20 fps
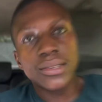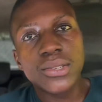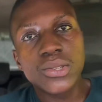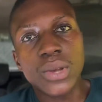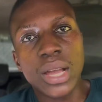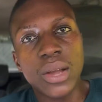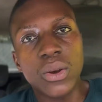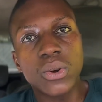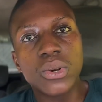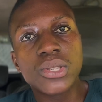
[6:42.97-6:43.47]
So
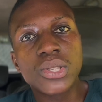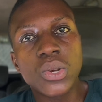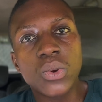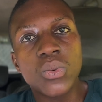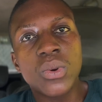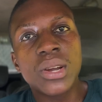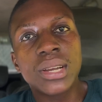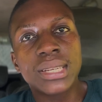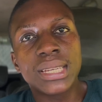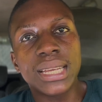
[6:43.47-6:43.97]
I also
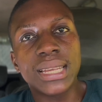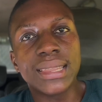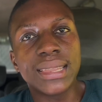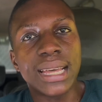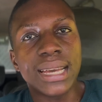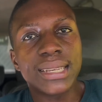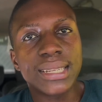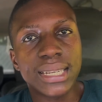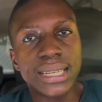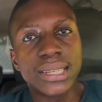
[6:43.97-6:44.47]
worked in
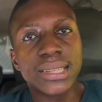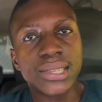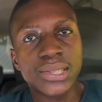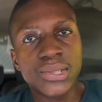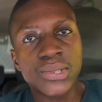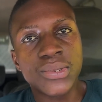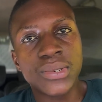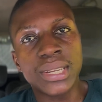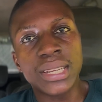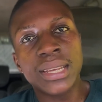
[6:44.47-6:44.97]
that
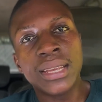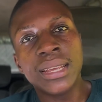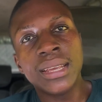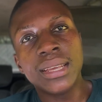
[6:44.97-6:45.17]
industry,